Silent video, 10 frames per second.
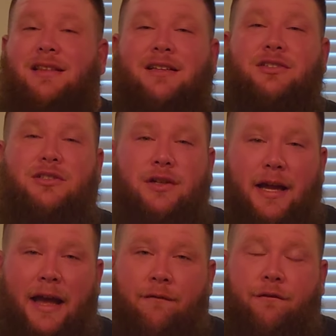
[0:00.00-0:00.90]
that's just gonna
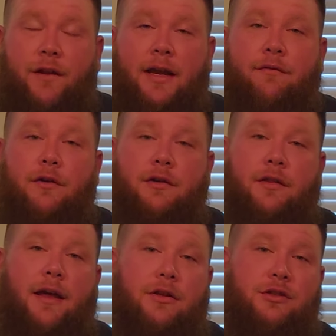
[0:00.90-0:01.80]
add flavor to
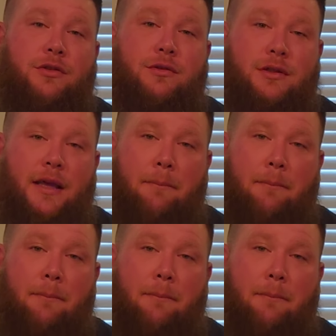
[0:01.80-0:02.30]
that juice and